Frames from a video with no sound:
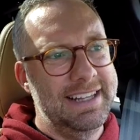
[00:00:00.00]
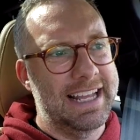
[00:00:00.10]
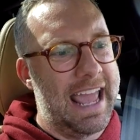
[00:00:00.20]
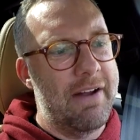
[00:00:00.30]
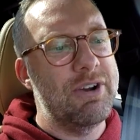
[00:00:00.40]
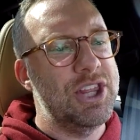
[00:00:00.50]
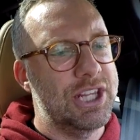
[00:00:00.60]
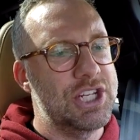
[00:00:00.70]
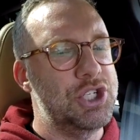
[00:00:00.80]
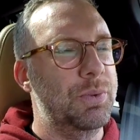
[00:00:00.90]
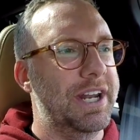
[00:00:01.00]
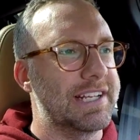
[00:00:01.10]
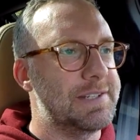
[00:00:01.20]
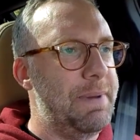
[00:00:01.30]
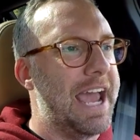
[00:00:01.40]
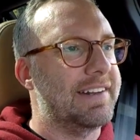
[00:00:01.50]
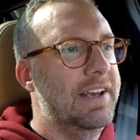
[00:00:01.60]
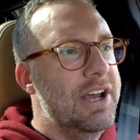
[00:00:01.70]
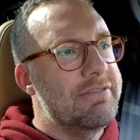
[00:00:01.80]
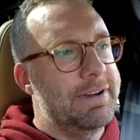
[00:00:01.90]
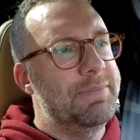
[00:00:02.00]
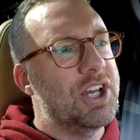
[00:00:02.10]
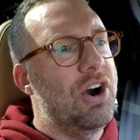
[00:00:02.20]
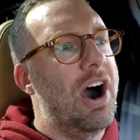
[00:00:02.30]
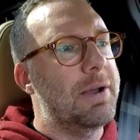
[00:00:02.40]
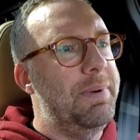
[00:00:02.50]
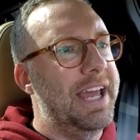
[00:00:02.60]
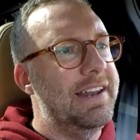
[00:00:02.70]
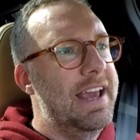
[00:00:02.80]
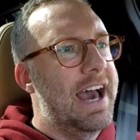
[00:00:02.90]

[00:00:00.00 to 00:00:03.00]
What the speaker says: like everything that you would expect from the cockpit.